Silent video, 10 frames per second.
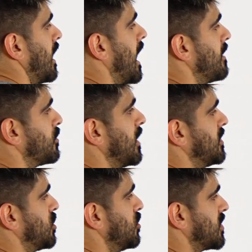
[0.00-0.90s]
I am
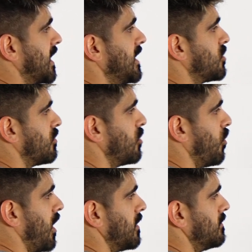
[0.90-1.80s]
going to take row
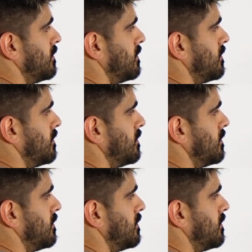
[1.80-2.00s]
1.